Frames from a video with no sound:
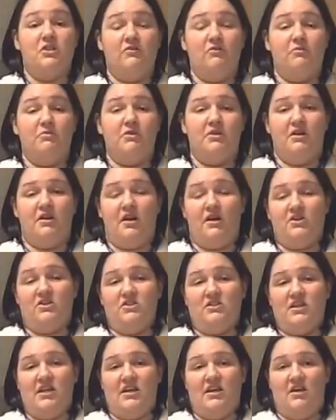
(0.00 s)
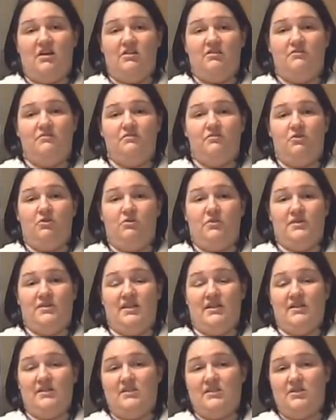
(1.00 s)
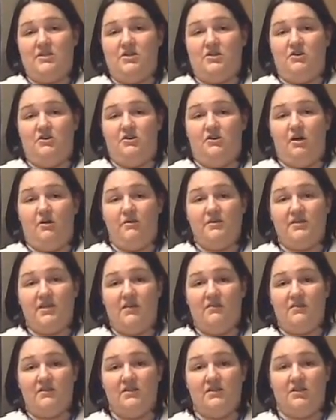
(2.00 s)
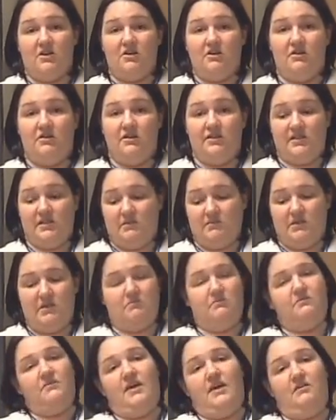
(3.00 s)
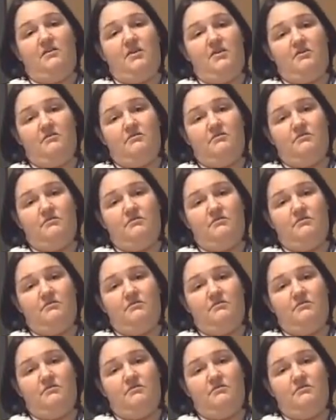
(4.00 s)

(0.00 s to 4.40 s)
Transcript: never put an oxygen tank on the floor where it's unsecured. Always have it secured in some type of carrier.